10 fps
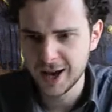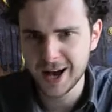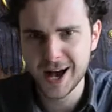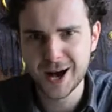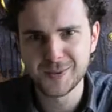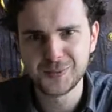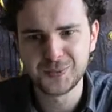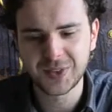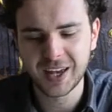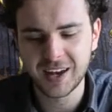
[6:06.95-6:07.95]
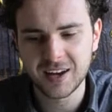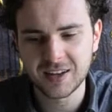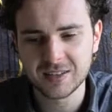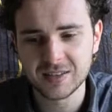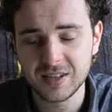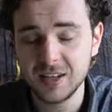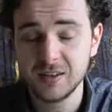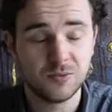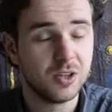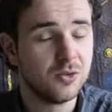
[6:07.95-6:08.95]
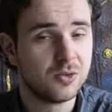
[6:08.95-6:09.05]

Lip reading: And yeah, then you